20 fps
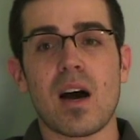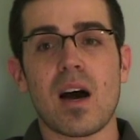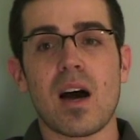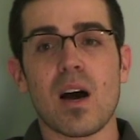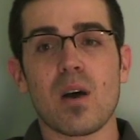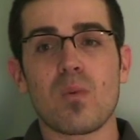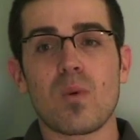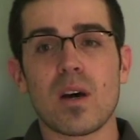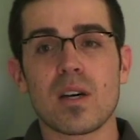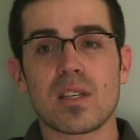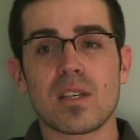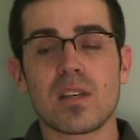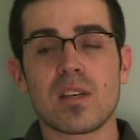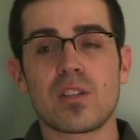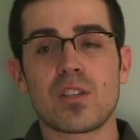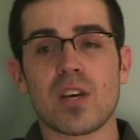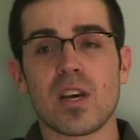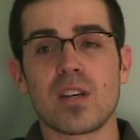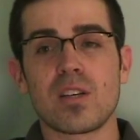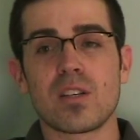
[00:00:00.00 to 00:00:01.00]
I wanted to
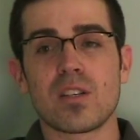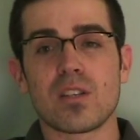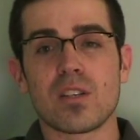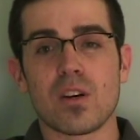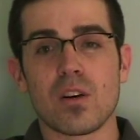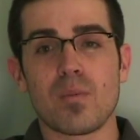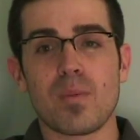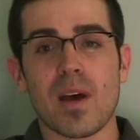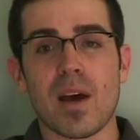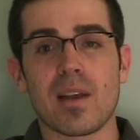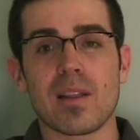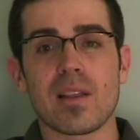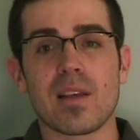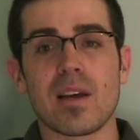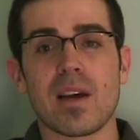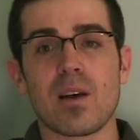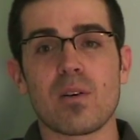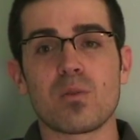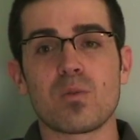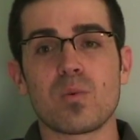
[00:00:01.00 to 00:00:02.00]
change so
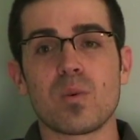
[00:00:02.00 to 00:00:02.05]
badly I was